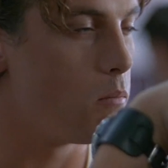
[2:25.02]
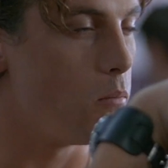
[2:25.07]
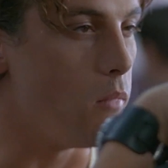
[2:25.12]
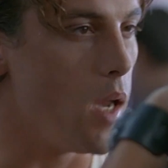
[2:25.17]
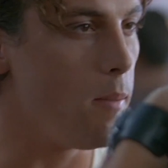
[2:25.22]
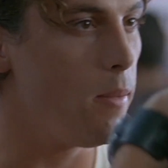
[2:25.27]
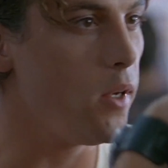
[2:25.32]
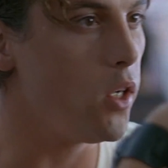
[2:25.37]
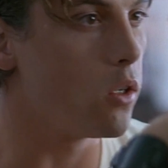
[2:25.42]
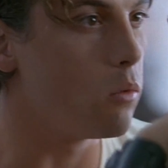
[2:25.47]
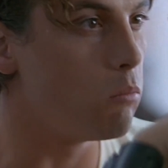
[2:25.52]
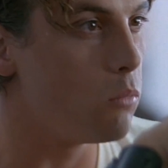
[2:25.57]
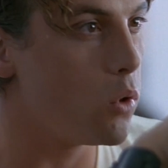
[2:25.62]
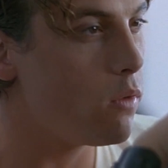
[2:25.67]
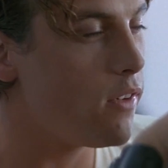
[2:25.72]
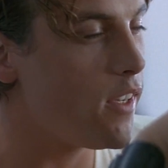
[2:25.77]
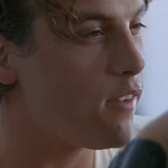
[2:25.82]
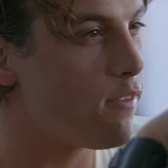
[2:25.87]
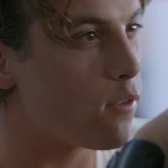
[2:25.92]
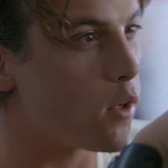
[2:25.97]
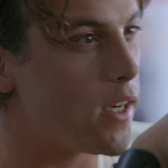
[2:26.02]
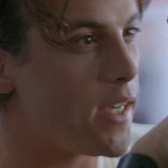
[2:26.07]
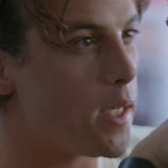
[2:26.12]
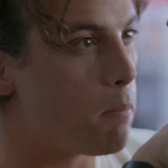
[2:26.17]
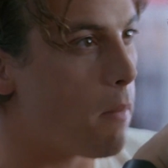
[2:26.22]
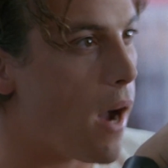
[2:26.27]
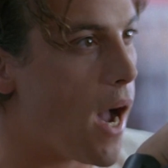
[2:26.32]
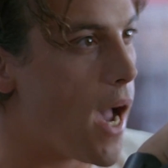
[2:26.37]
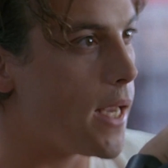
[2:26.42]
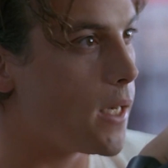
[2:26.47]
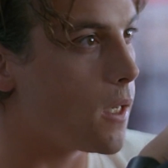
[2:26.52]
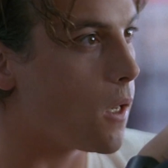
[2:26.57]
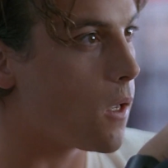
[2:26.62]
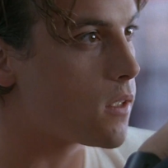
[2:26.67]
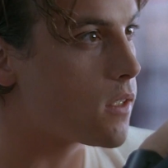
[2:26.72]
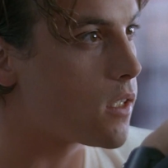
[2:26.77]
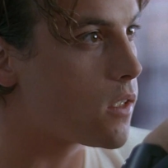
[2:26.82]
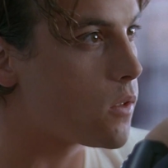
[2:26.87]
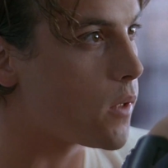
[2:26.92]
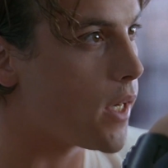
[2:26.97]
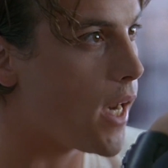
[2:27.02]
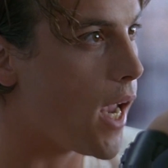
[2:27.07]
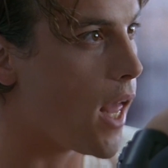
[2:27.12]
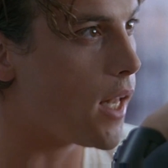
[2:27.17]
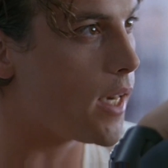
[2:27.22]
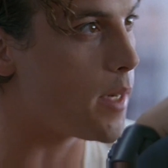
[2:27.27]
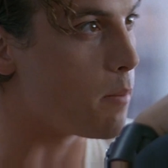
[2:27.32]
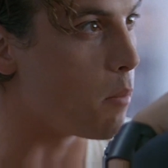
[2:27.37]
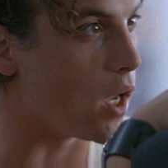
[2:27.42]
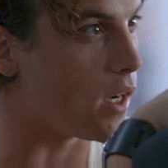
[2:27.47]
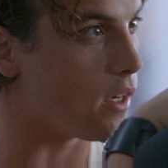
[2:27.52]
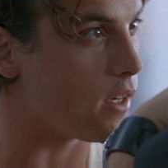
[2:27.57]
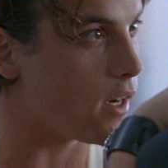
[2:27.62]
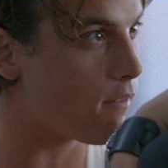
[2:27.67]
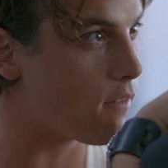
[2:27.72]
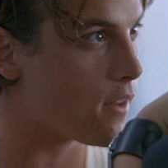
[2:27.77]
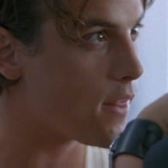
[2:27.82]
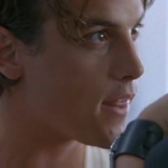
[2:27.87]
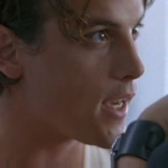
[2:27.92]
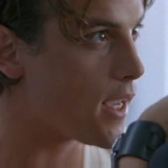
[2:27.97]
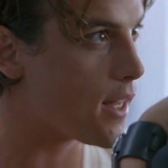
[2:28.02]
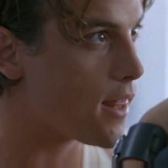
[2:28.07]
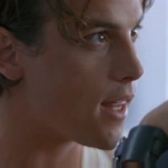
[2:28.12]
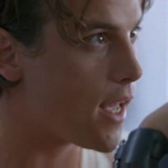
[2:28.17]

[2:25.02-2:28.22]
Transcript: Maybe your movie freaked mind lost its reality button. You ever think of